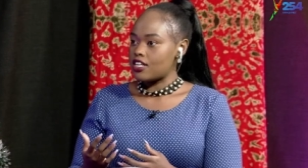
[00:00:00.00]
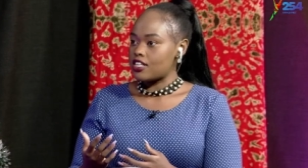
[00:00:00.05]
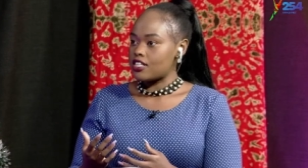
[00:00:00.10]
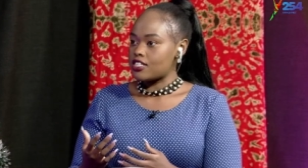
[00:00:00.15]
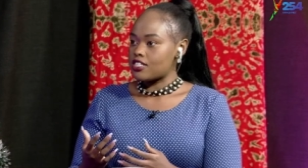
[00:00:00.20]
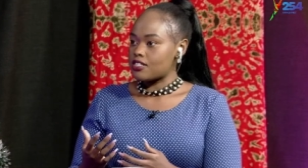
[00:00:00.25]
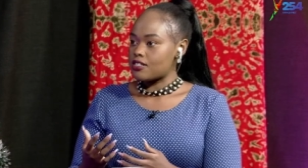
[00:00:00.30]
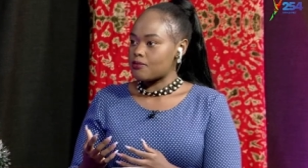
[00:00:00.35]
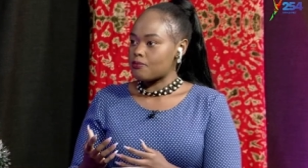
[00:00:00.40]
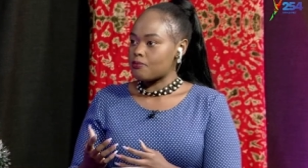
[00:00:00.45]

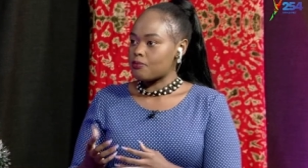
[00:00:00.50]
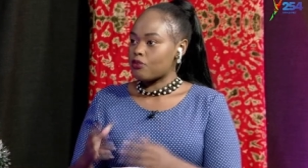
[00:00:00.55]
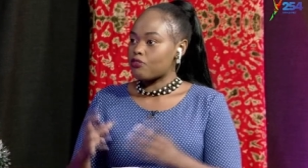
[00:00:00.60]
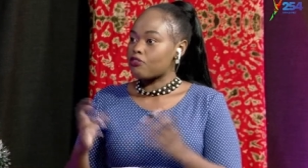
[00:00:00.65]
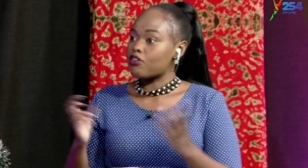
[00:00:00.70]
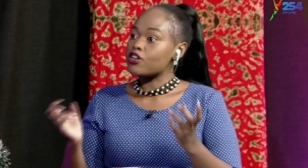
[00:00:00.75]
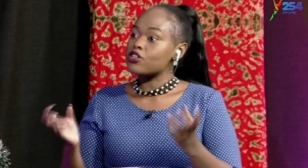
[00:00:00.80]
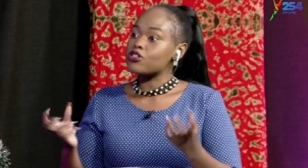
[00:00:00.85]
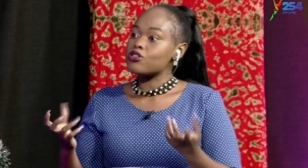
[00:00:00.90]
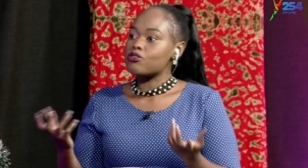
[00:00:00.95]
it's
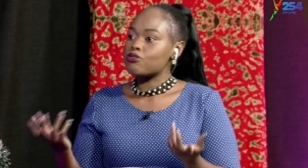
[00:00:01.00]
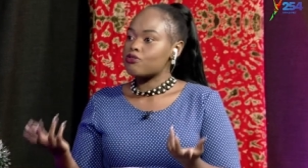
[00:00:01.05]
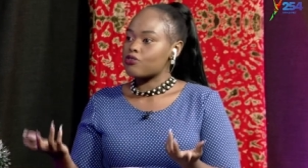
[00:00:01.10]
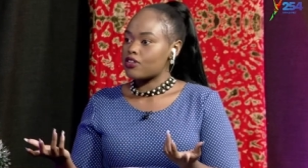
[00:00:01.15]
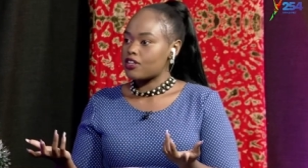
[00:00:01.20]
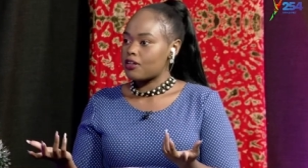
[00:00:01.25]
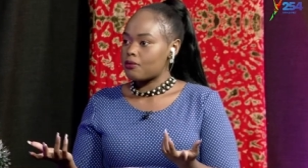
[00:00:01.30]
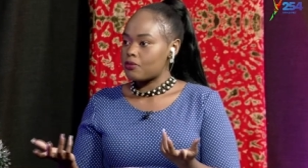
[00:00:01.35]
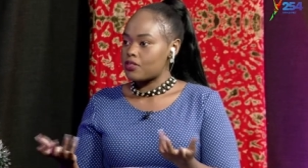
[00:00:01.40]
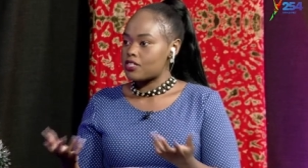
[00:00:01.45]
profession for
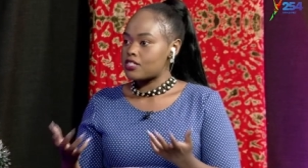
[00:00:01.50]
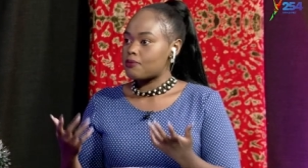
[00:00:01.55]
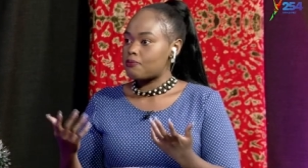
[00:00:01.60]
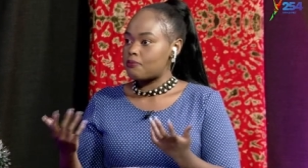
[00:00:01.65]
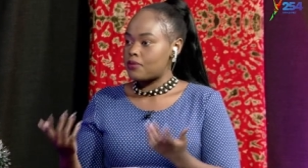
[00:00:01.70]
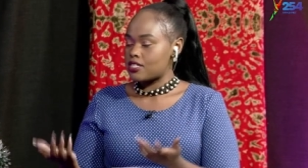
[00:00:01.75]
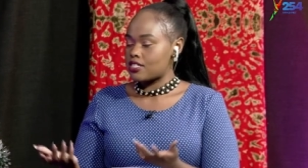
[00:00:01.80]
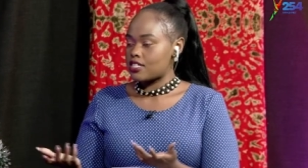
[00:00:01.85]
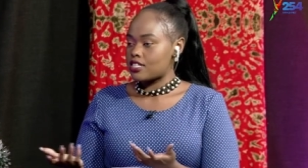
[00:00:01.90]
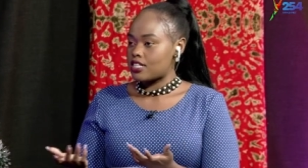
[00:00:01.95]
them. It's a
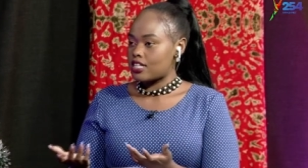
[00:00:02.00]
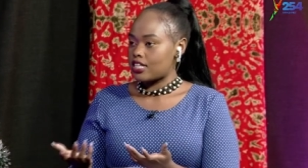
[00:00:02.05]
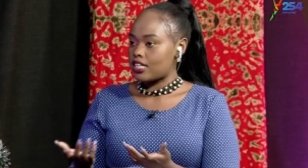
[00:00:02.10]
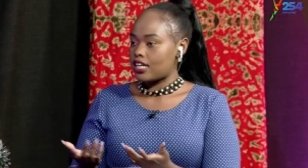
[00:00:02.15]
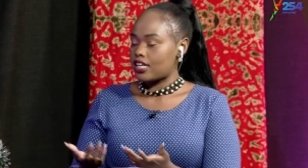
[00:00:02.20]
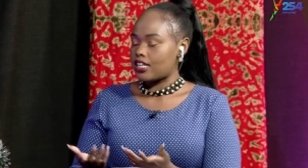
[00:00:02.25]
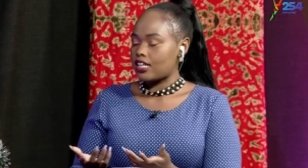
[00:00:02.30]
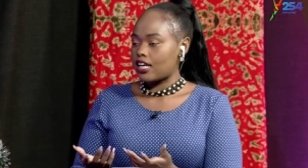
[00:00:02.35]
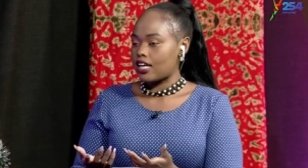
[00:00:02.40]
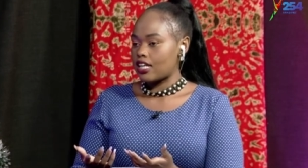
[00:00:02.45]
business like
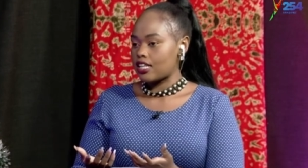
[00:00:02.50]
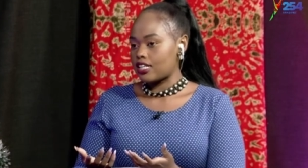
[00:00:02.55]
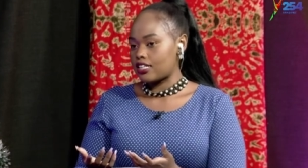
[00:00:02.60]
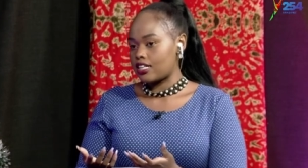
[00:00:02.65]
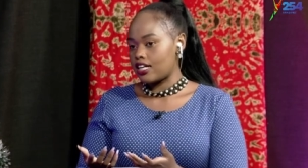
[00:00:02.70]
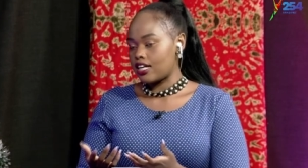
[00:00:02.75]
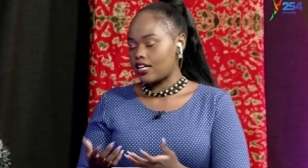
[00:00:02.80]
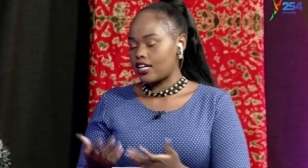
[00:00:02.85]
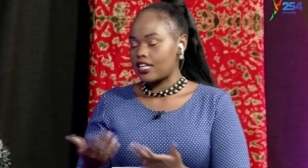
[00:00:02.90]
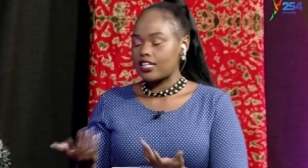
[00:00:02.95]
any other,
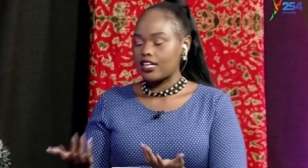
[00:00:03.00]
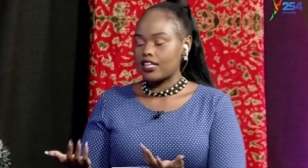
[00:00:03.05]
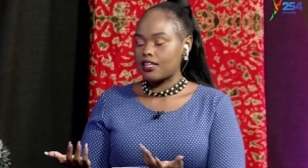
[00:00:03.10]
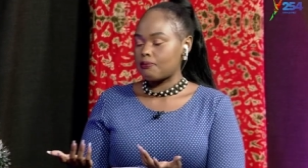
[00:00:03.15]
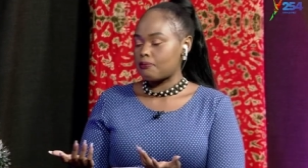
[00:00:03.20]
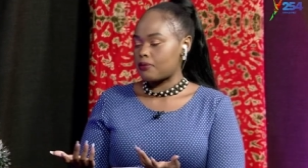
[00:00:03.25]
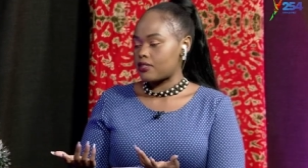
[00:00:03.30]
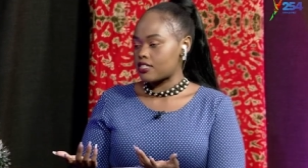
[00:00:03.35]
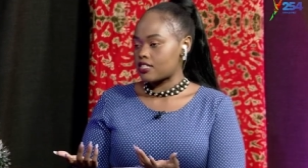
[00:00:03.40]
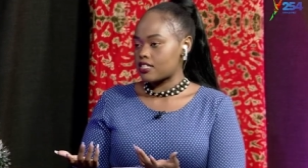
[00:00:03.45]
any other
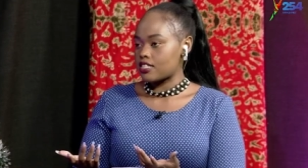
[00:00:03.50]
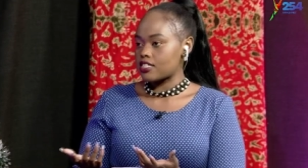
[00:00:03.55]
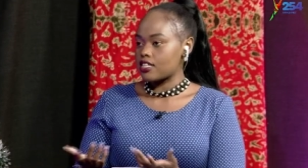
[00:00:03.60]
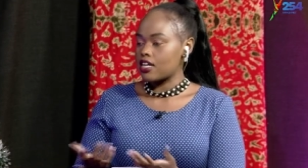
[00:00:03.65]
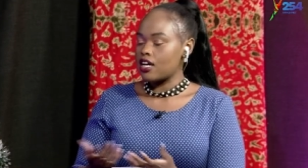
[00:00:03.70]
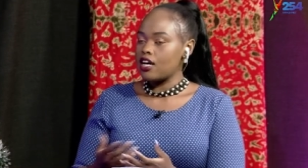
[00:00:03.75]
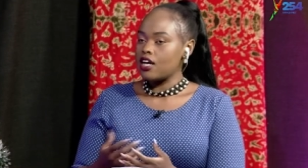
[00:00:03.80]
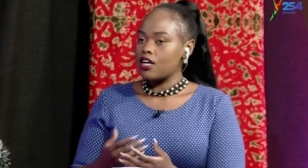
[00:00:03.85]
business.